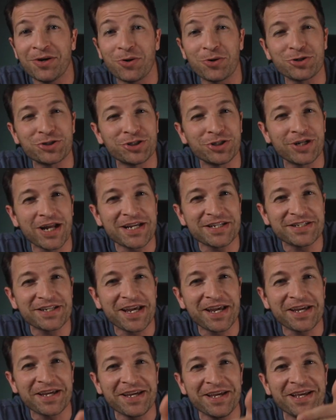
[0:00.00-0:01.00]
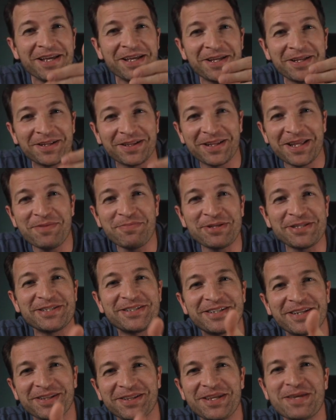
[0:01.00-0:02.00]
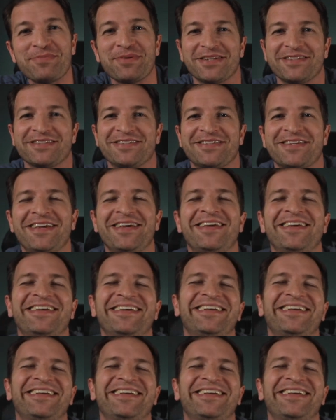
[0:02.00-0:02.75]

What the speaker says: or should I say, lemons to lemons.